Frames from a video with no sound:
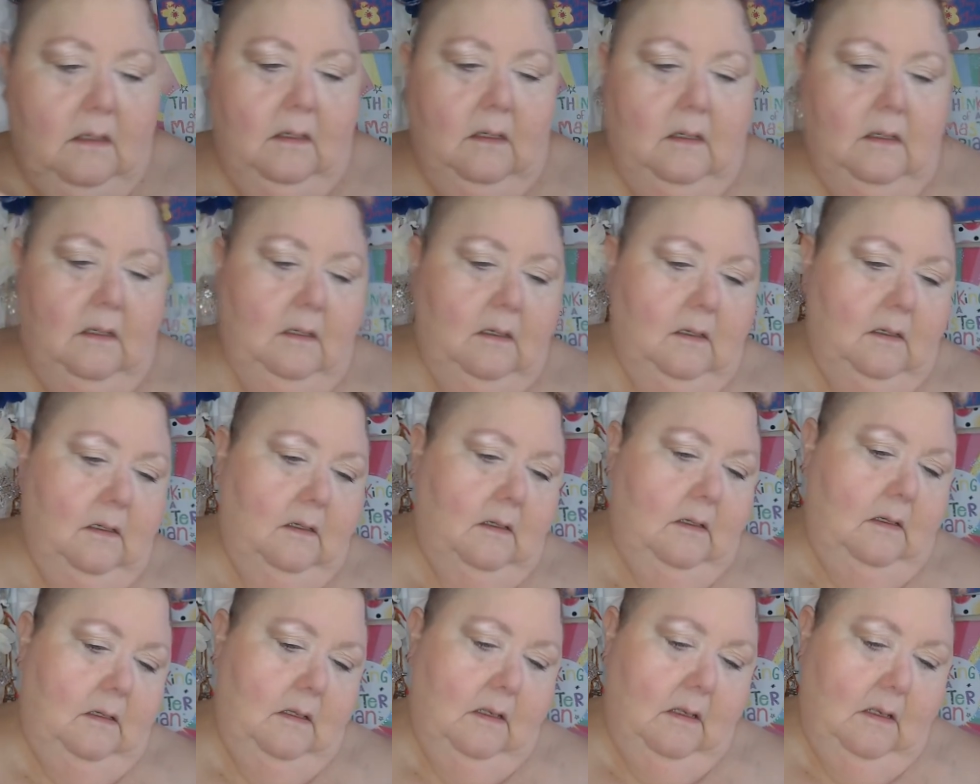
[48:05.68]

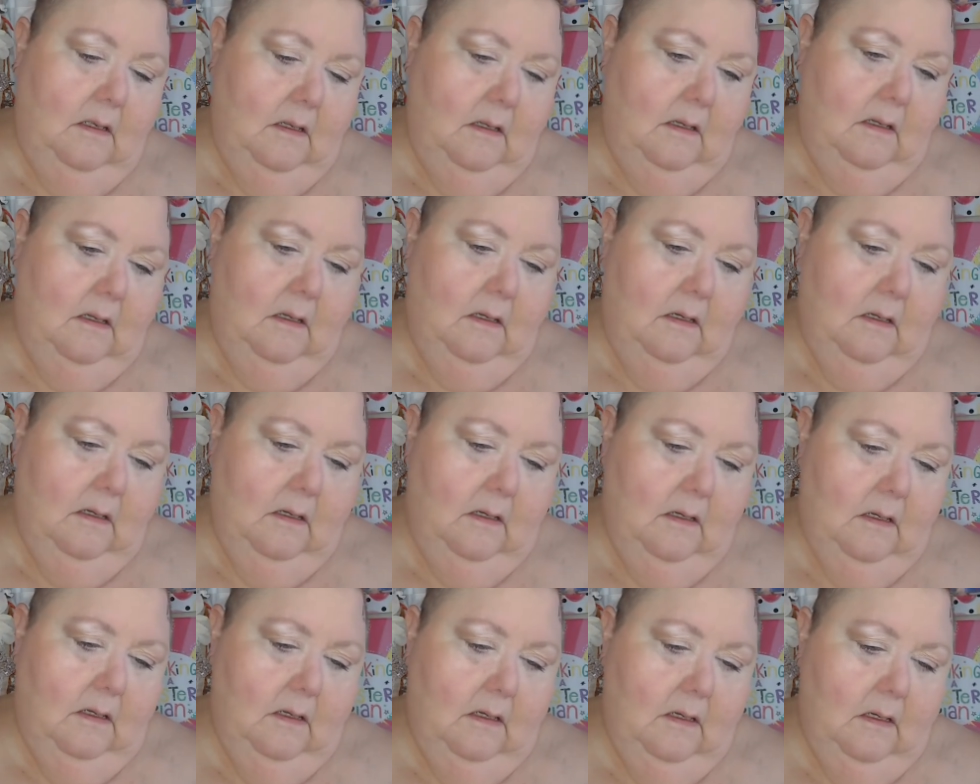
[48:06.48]

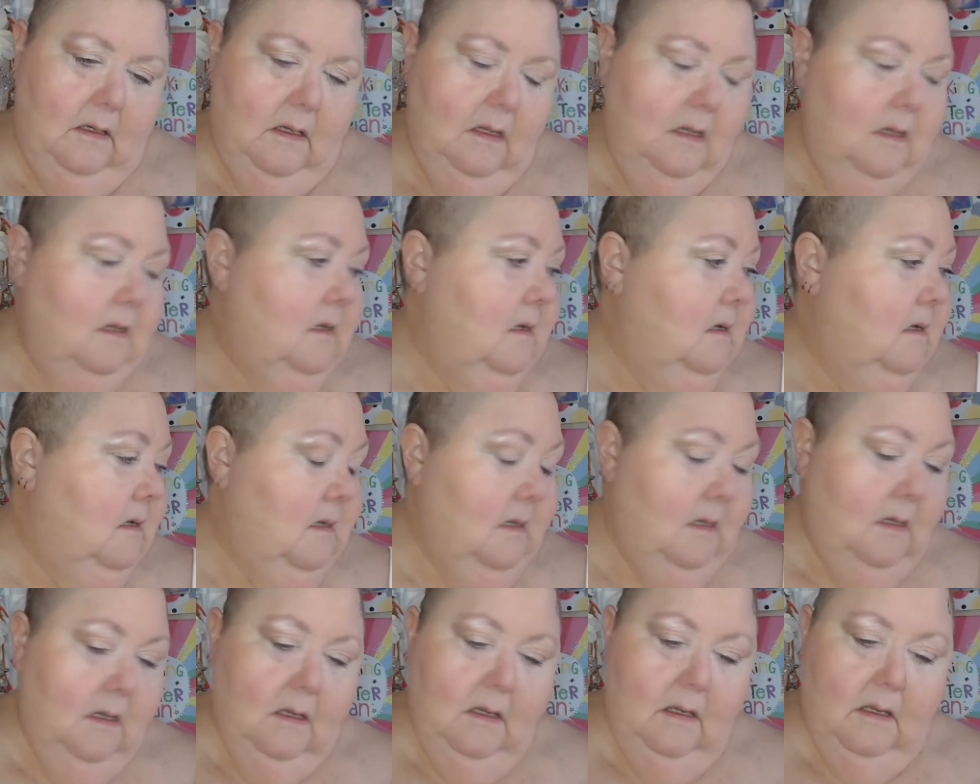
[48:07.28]

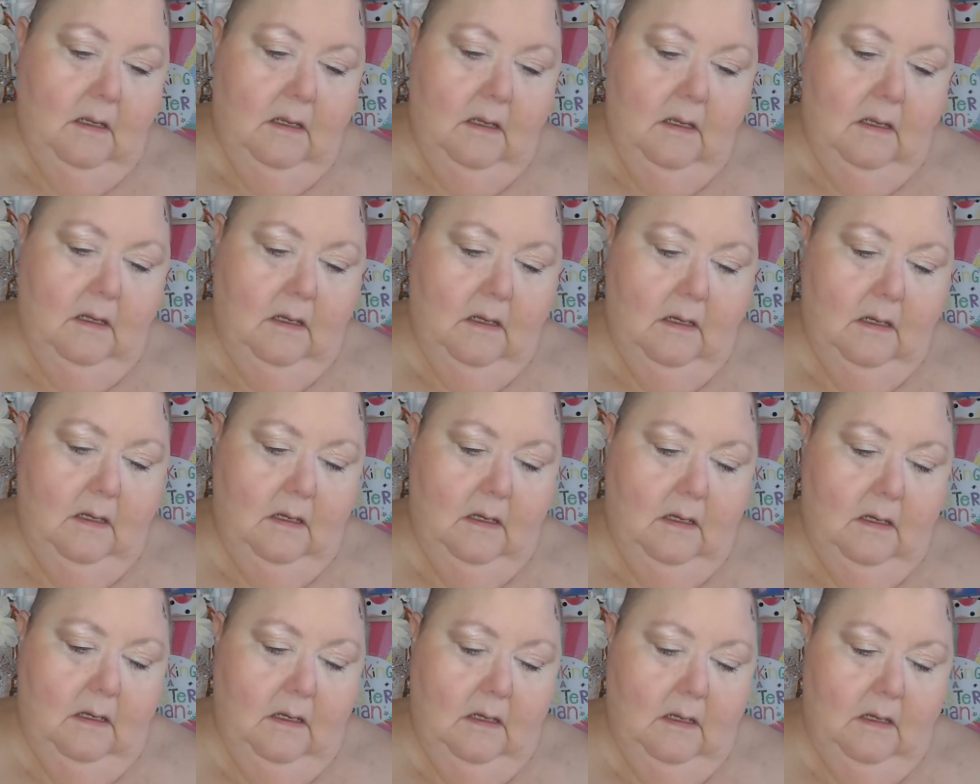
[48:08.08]

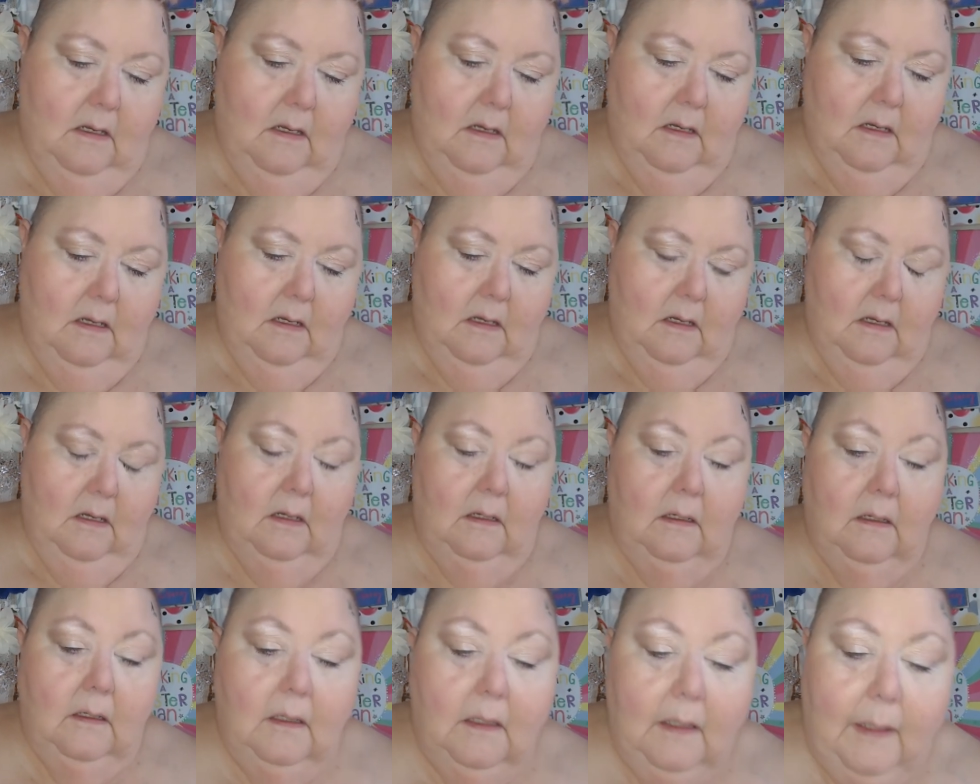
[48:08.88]

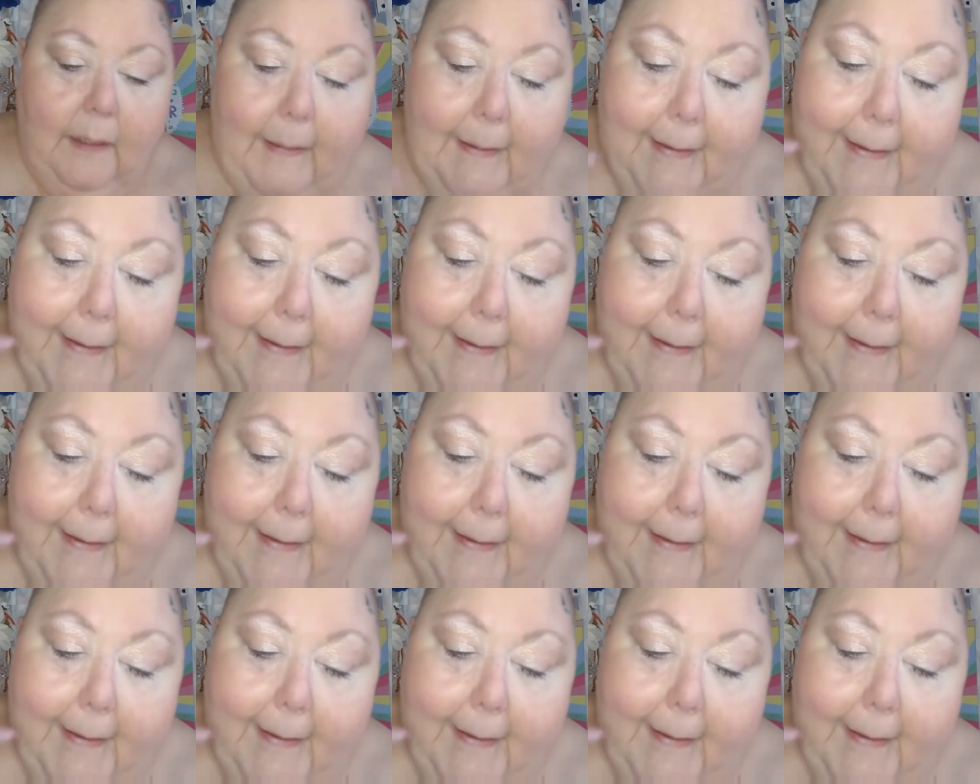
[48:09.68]
(silence)